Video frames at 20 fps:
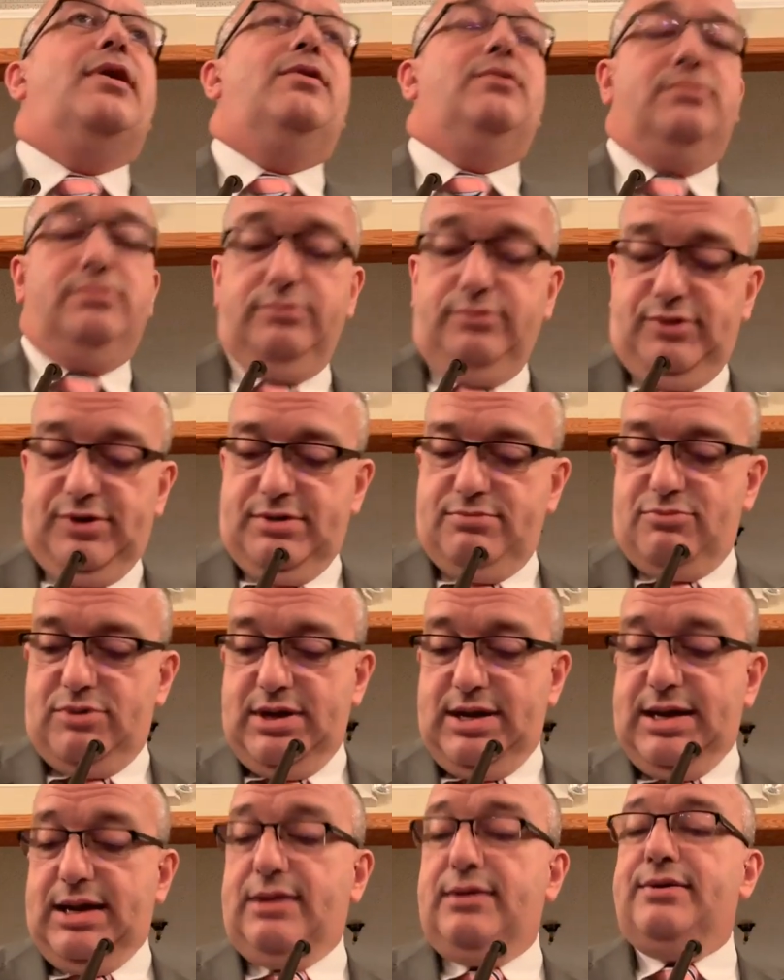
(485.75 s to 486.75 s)
stones,
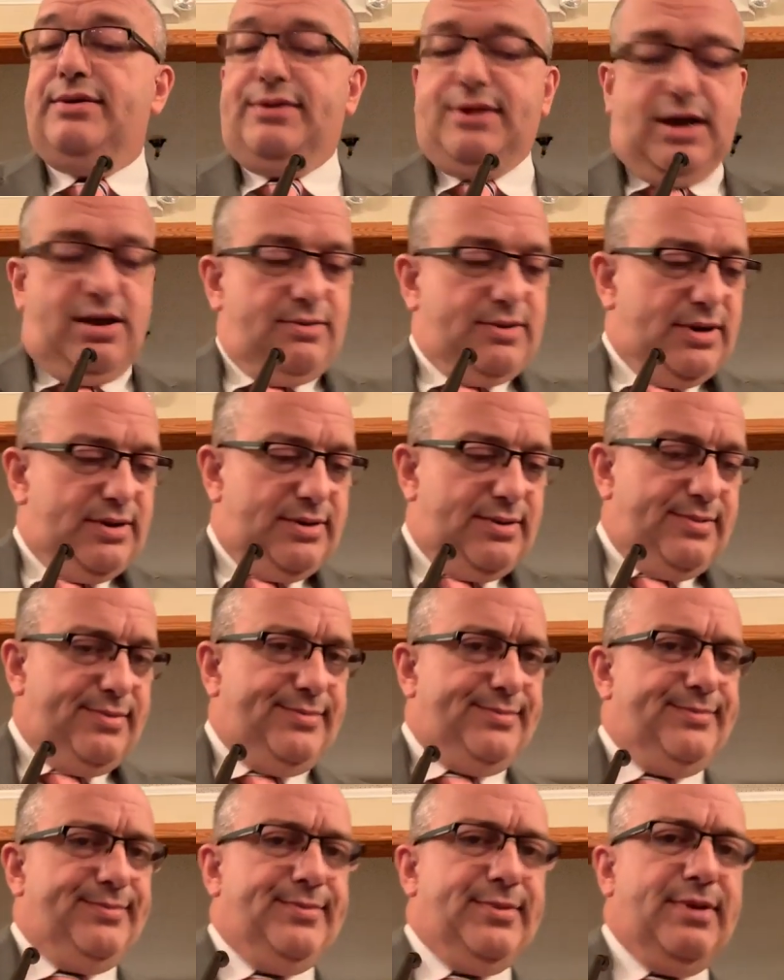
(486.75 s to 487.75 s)
and we got to
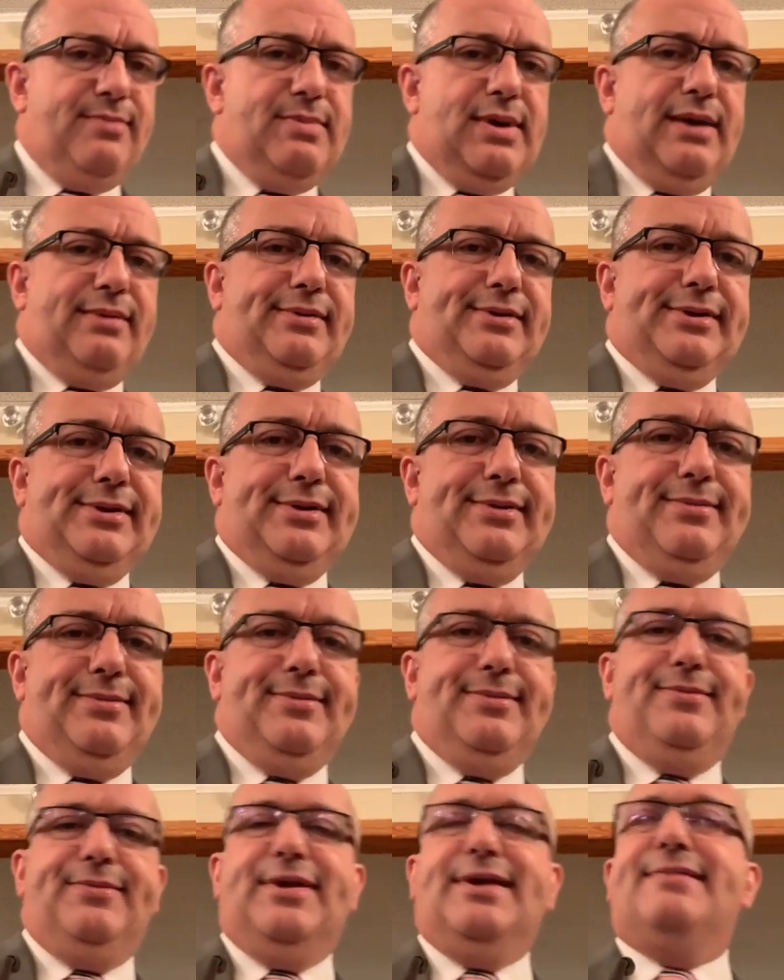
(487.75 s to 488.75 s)
talking about the
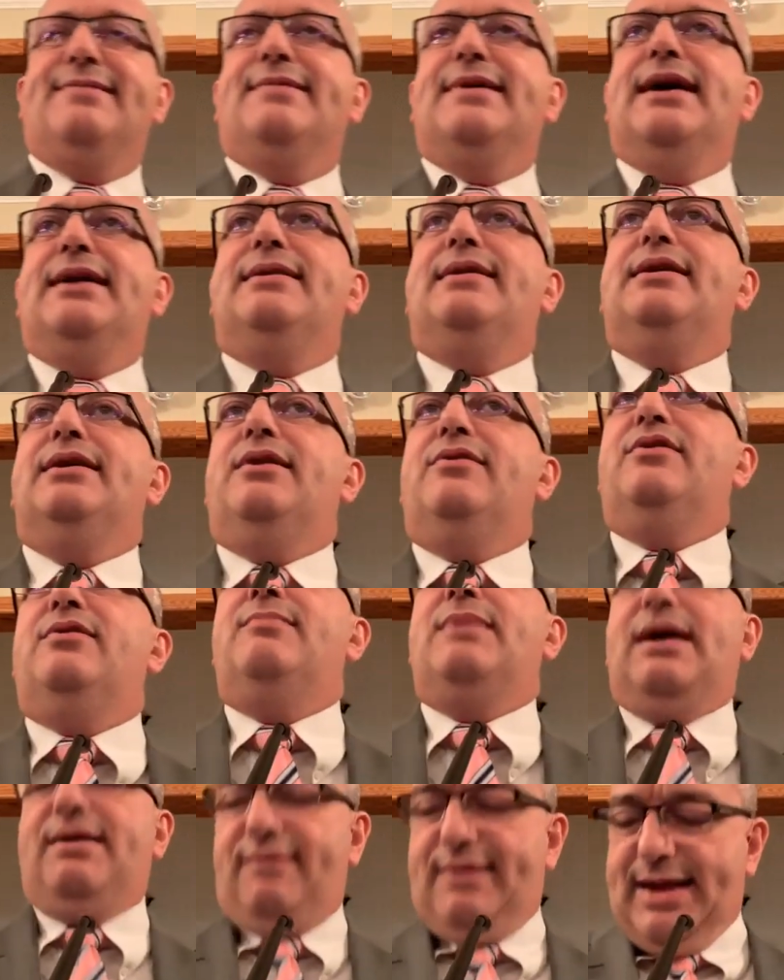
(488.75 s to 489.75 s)
this, that, and the
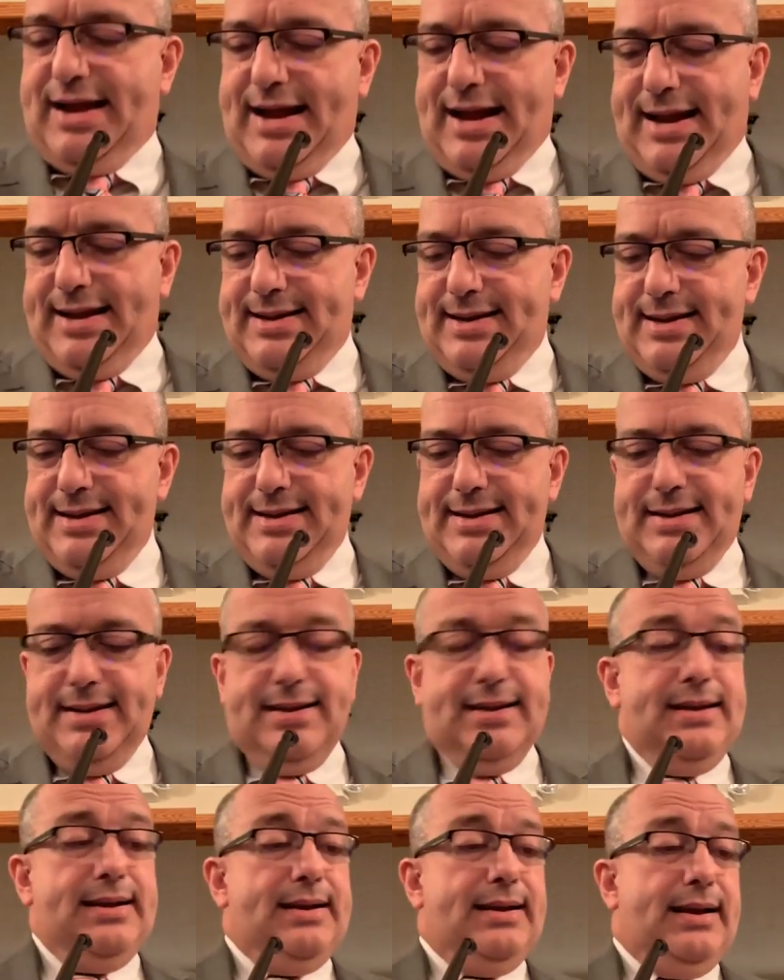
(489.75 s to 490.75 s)
other about that,
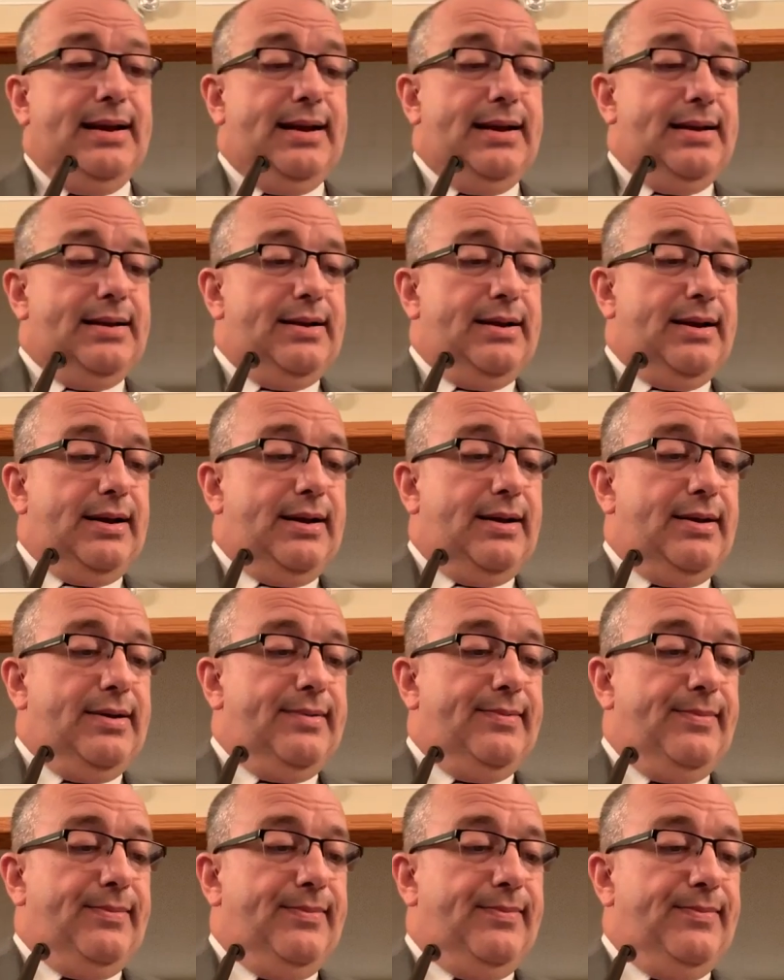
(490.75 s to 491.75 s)

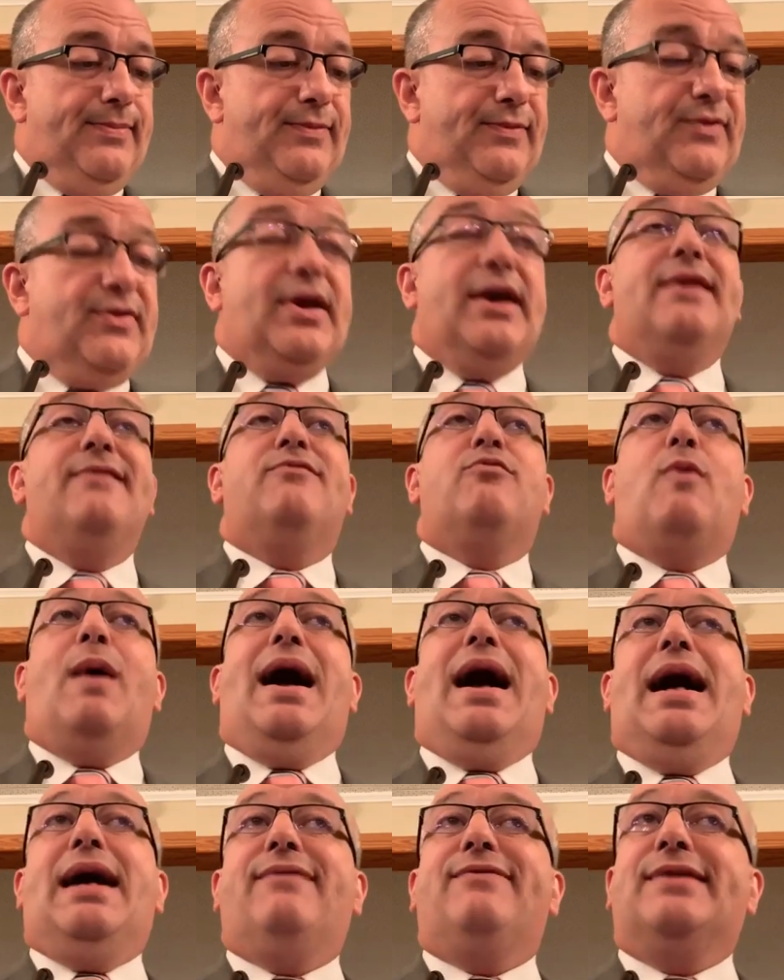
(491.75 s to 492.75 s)
and Steve's
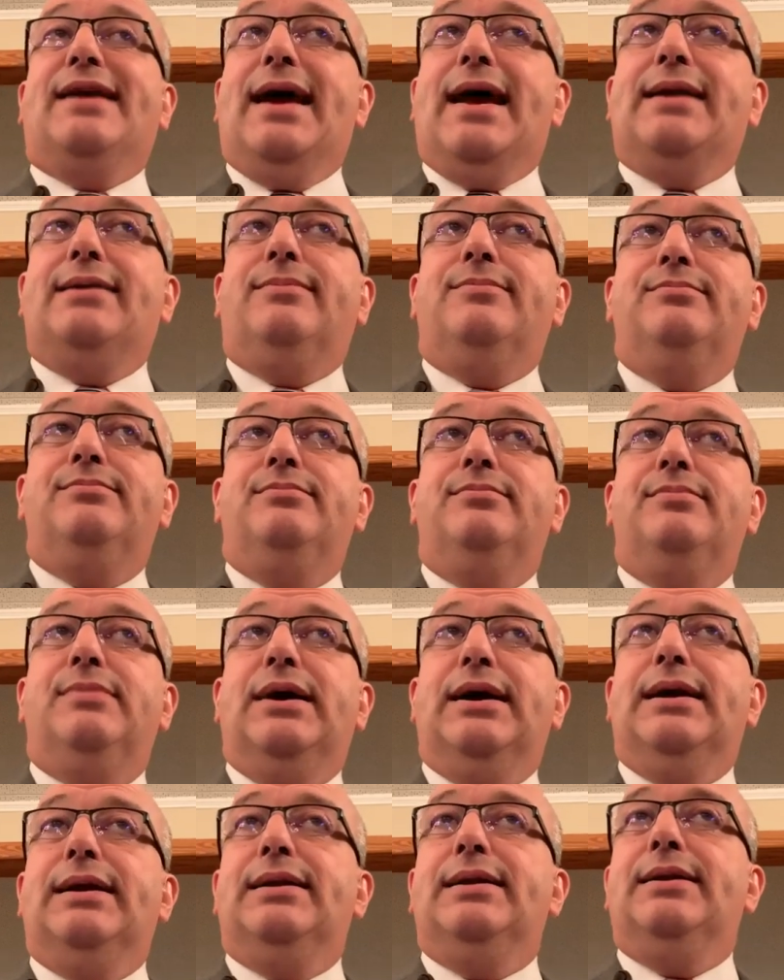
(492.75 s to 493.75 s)
wife had them,
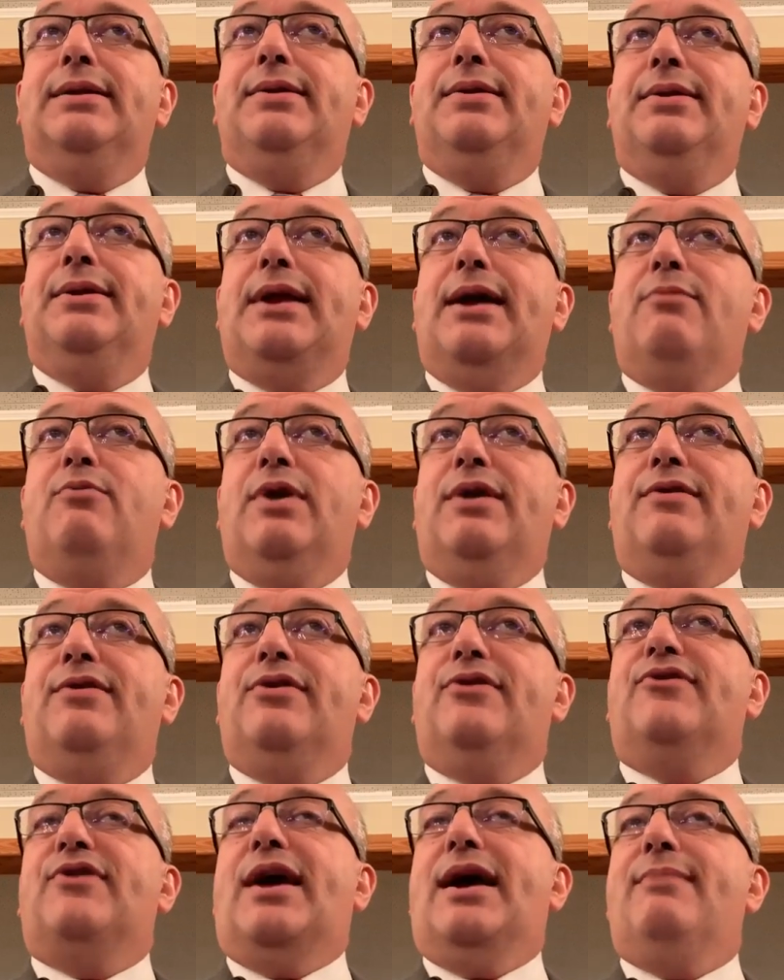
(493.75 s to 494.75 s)
and they
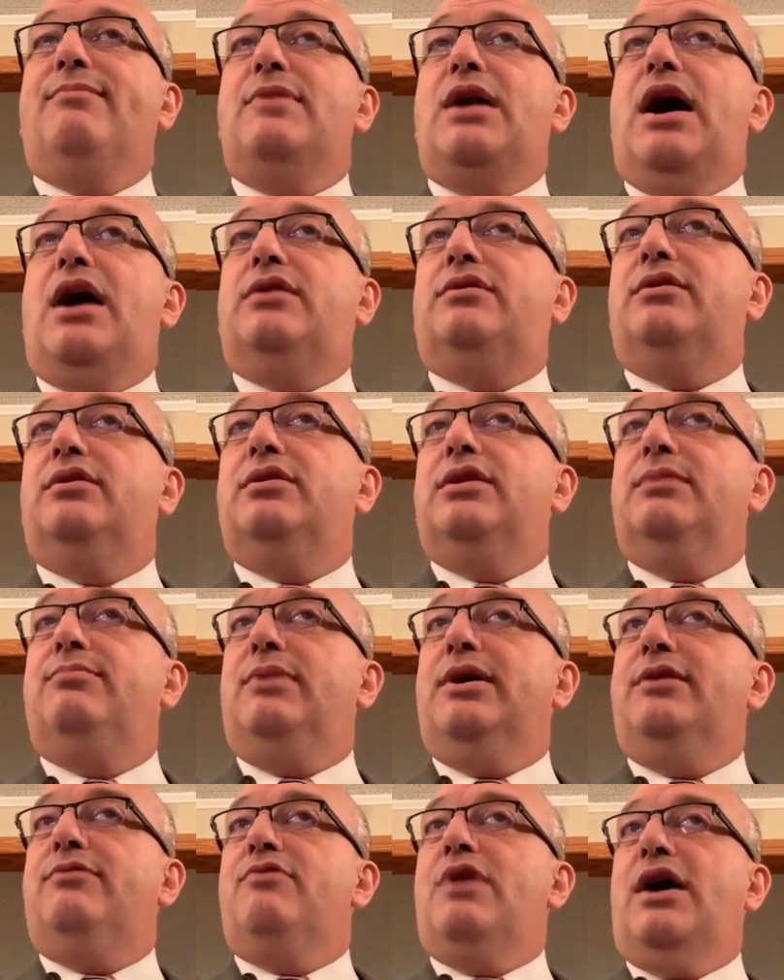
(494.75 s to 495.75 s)
went to the same doctor
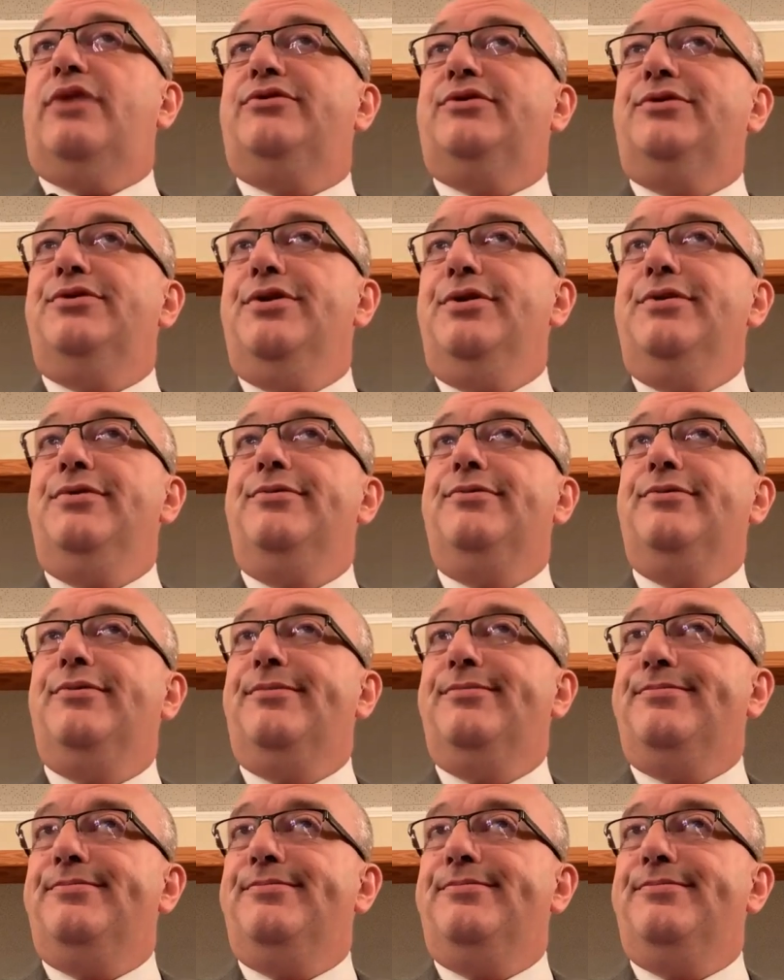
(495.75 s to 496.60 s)
that me and Roger use,